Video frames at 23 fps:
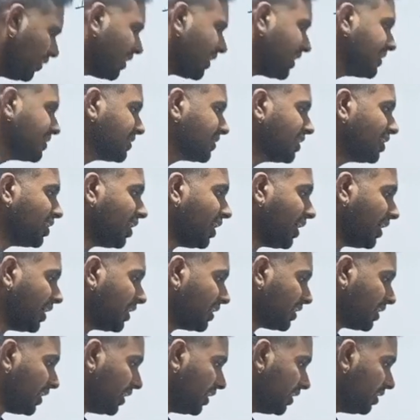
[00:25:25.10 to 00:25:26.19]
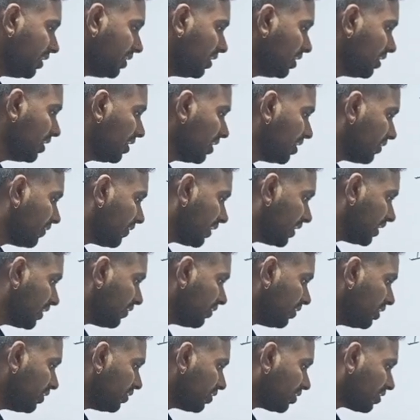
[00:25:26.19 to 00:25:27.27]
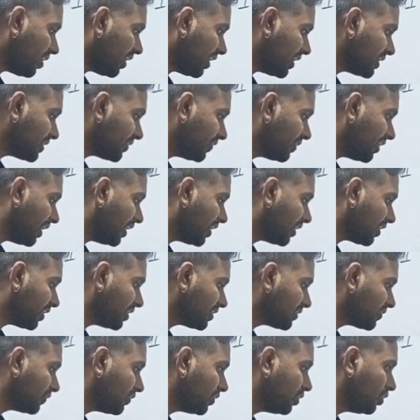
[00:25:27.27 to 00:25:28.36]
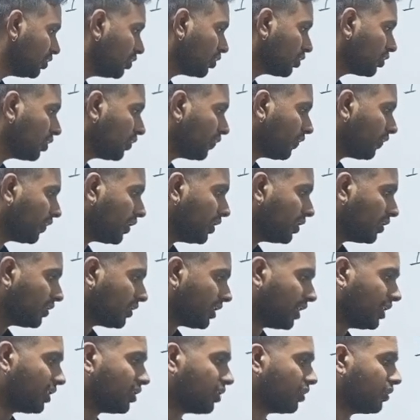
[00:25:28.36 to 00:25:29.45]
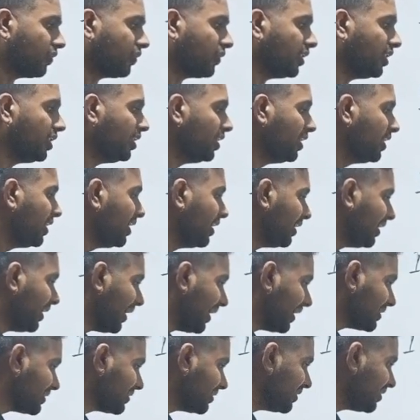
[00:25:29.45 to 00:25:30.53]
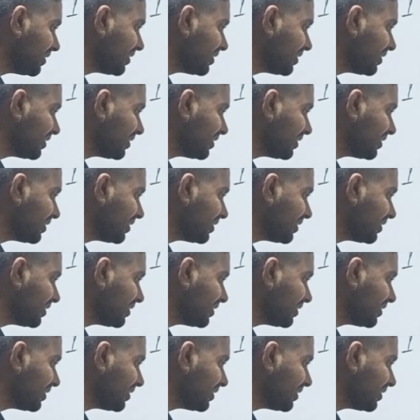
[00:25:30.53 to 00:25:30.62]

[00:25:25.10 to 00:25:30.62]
we consider alkene, whenever you transfer electrons from the nucleophile to electrophile, as a